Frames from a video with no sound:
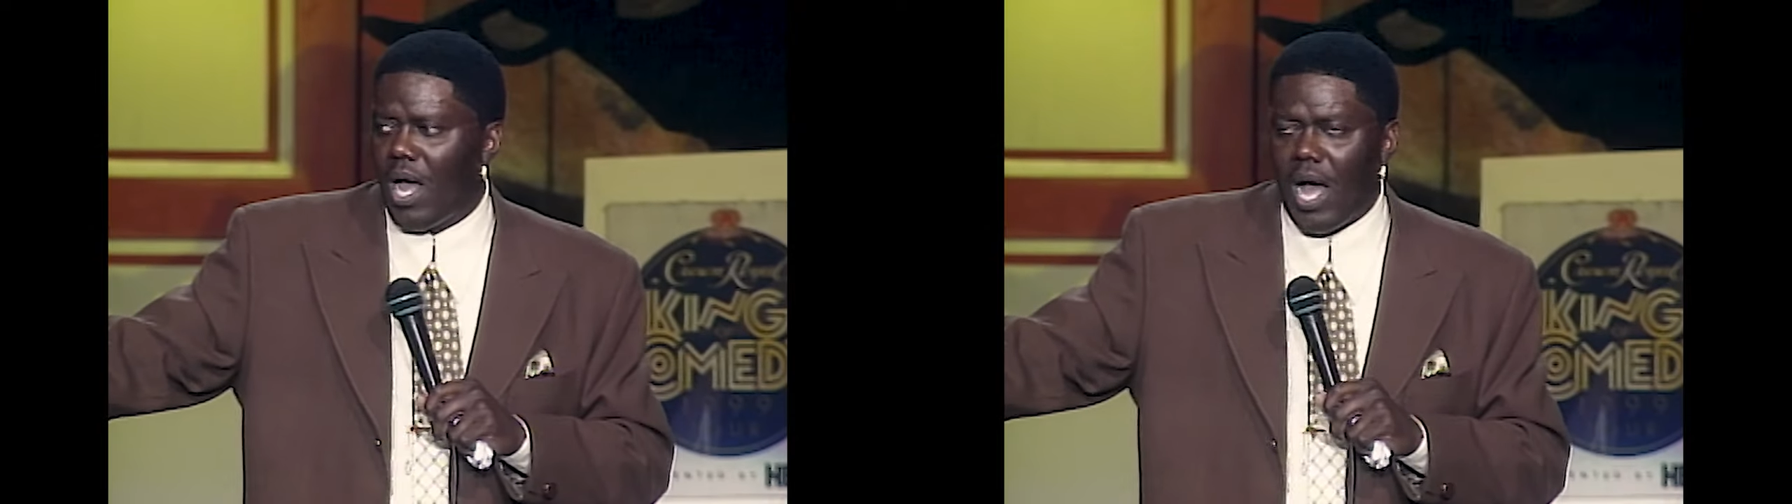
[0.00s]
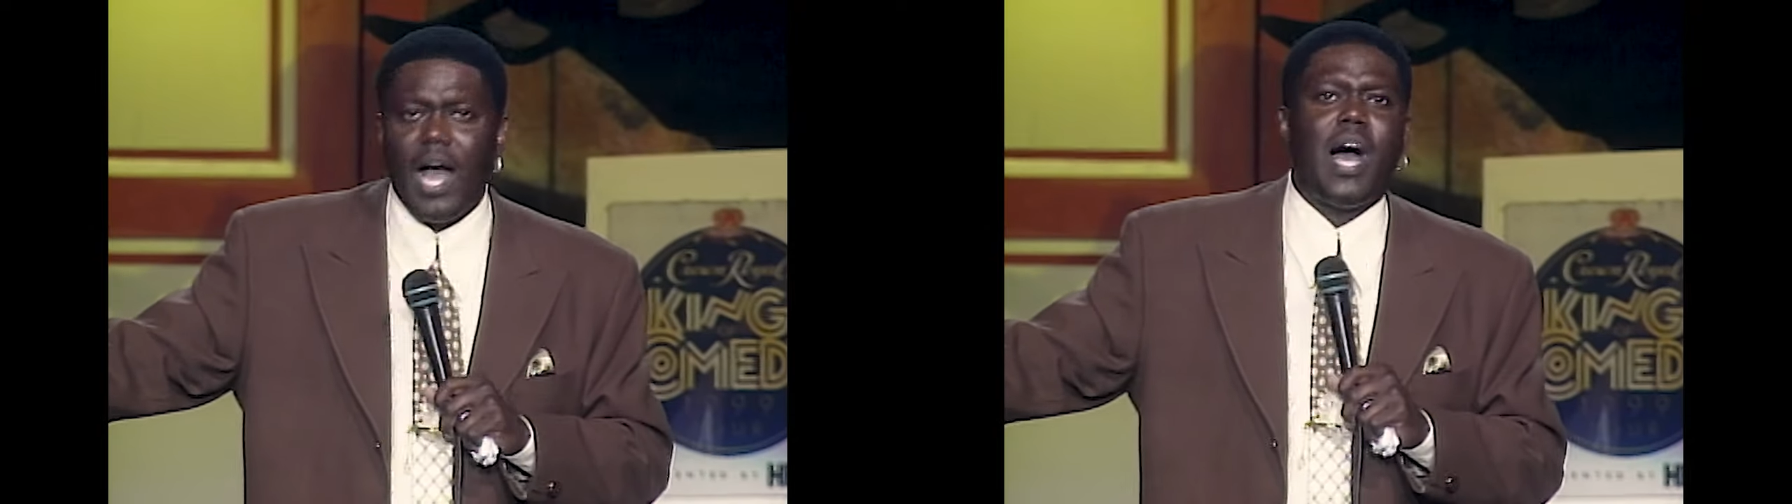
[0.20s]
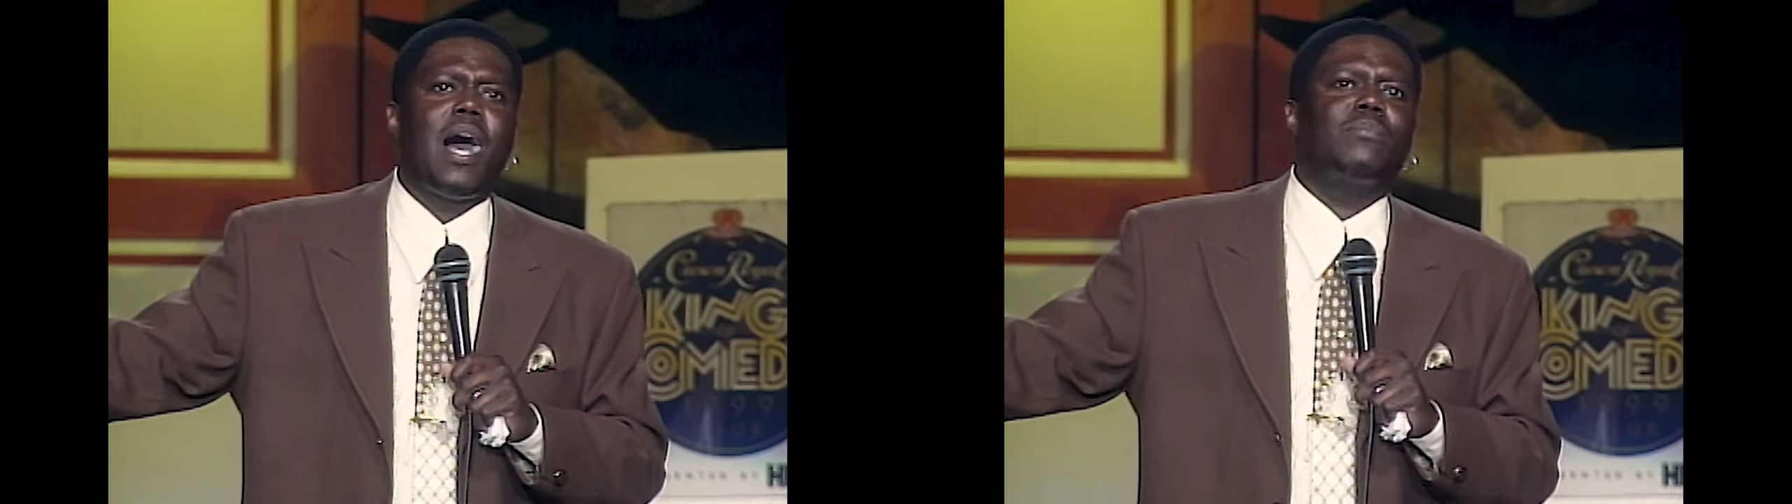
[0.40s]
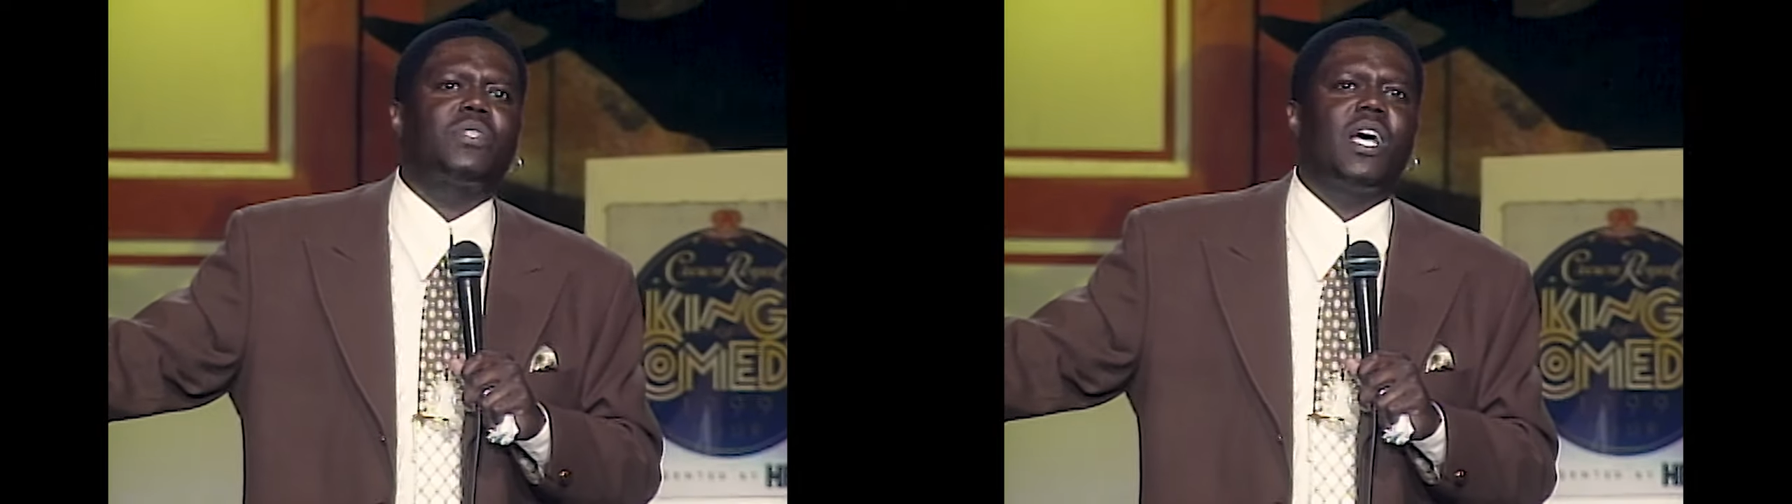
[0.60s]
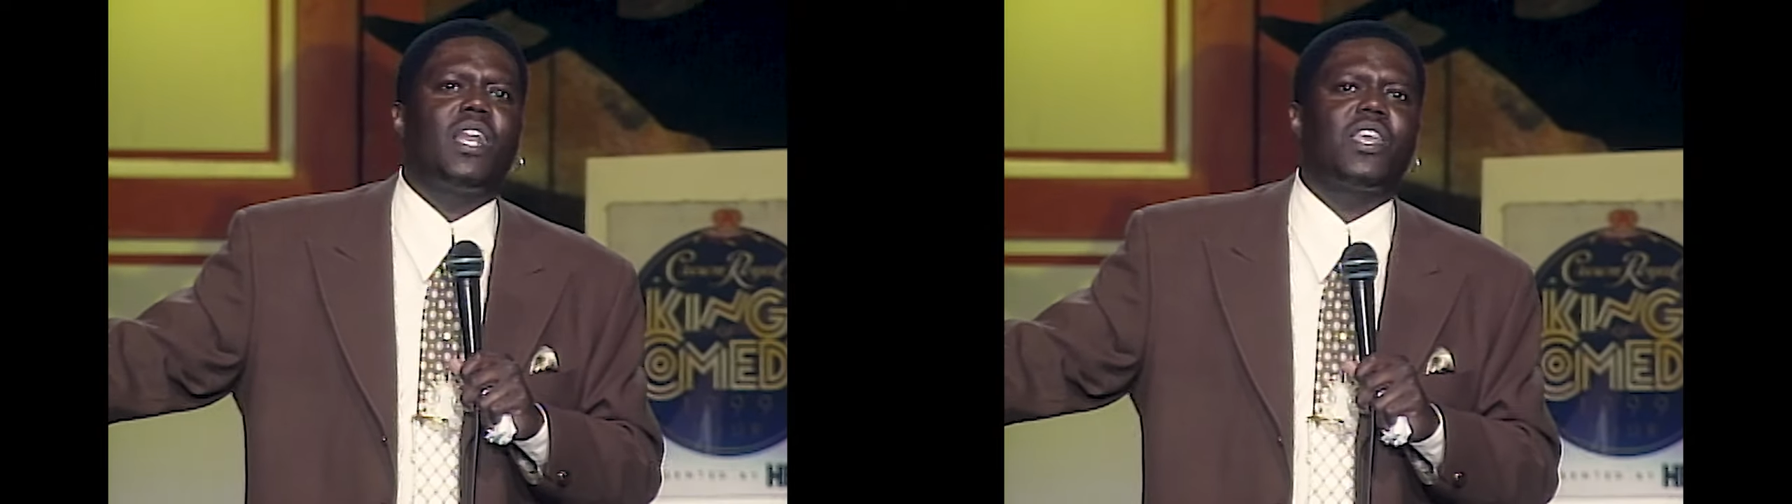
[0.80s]
I'm
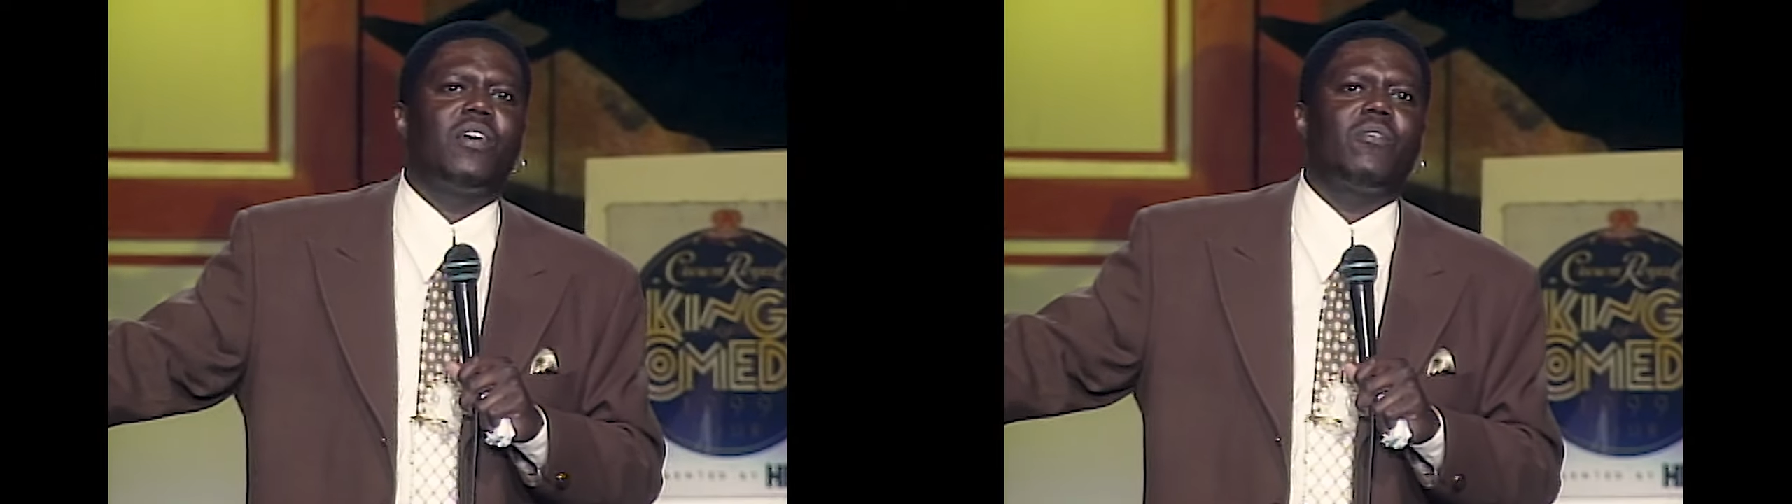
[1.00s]
telling you